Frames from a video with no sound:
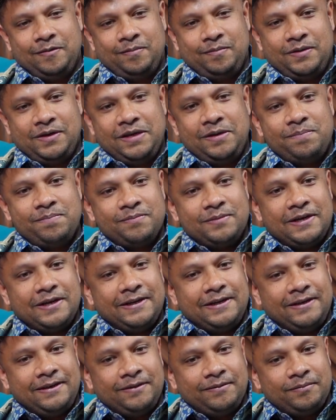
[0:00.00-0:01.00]
But if
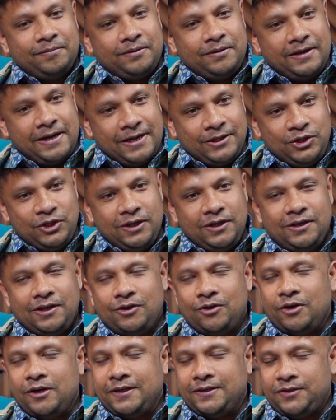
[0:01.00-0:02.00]
my catching
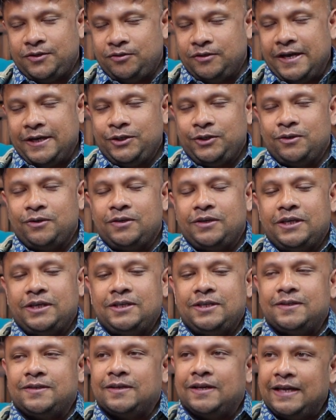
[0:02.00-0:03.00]
rate or extraction
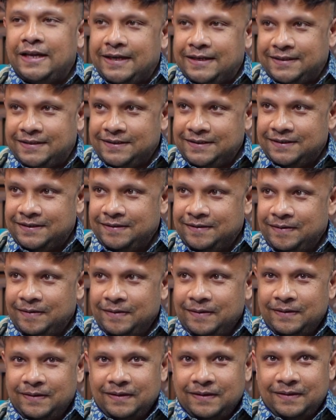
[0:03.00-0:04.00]
rate is less
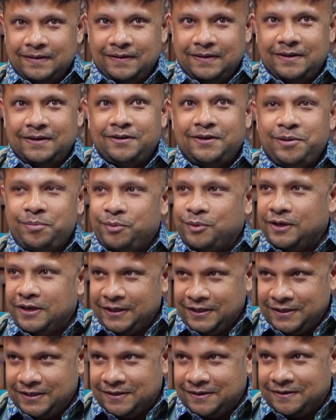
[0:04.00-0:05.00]
than
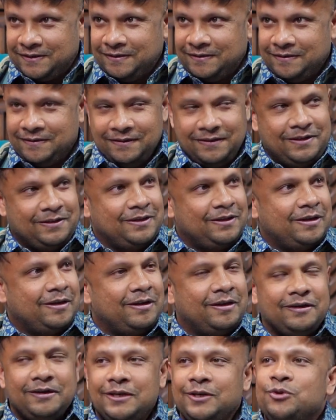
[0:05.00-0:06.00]
reproduction, then
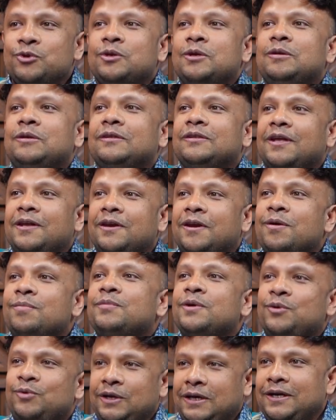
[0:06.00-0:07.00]
the
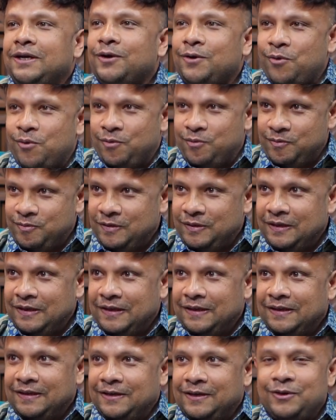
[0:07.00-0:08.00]
number will grow.
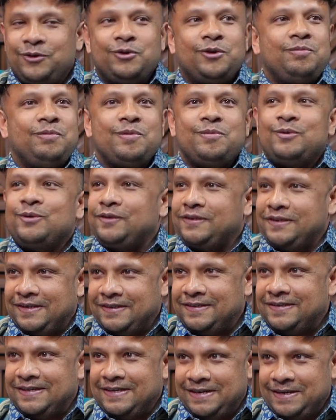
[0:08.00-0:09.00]
It will be more
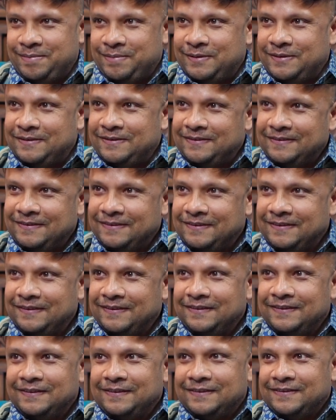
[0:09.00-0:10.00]
sustainable.
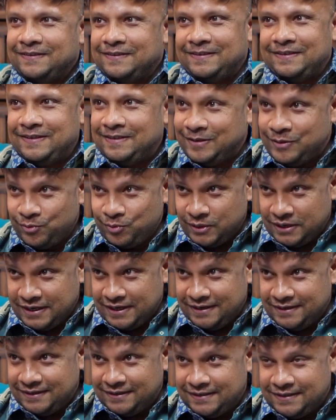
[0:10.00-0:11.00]
So this is what I
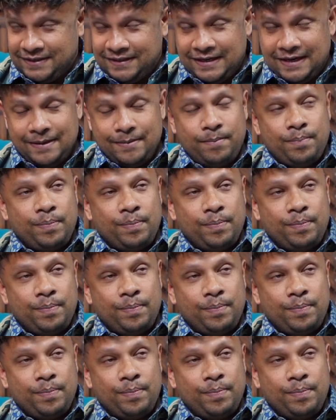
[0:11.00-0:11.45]
understand.